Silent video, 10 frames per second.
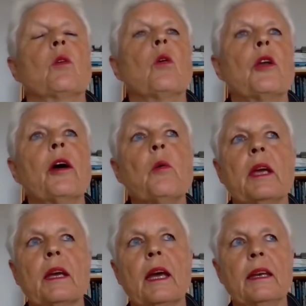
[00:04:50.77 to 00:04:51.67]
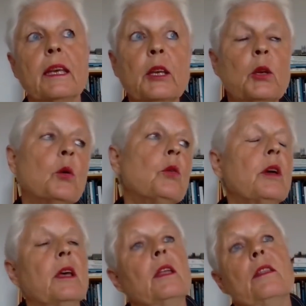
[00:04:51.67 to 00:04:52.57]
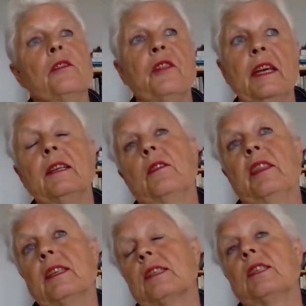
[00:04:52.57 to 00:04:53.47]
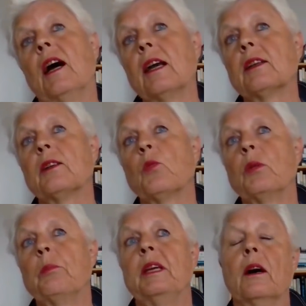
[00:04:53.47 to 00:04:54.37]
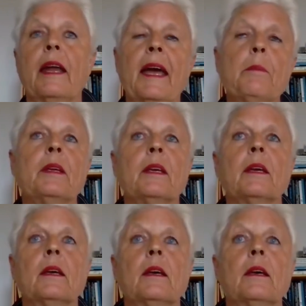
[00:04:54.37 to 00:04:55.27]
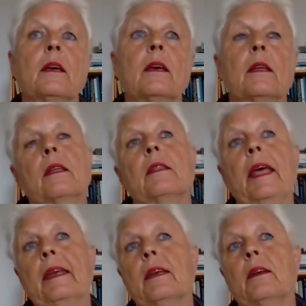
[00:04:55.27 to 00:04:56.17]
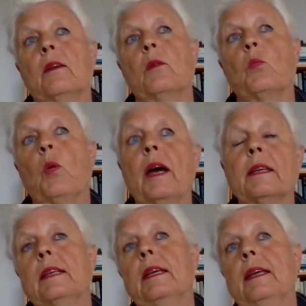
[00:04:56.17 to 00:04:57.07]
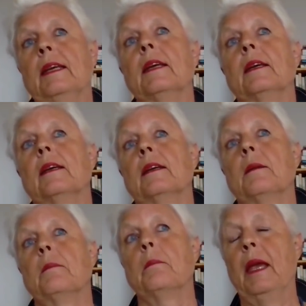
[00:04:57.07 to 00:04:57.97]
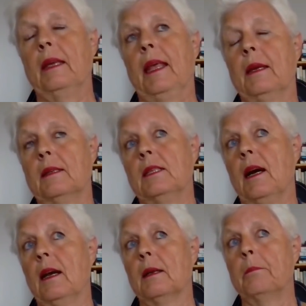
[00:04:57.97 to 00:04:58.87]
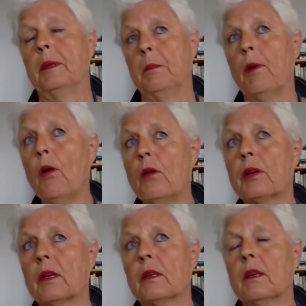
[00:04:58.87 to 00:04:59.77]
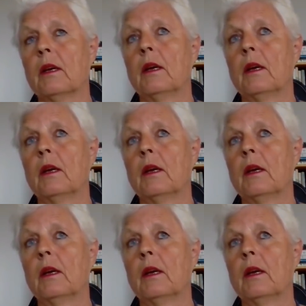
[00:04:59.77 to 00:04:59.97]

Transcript: all-knowing and he knew the fate of this child would be unhappy, then why did he make that child be born?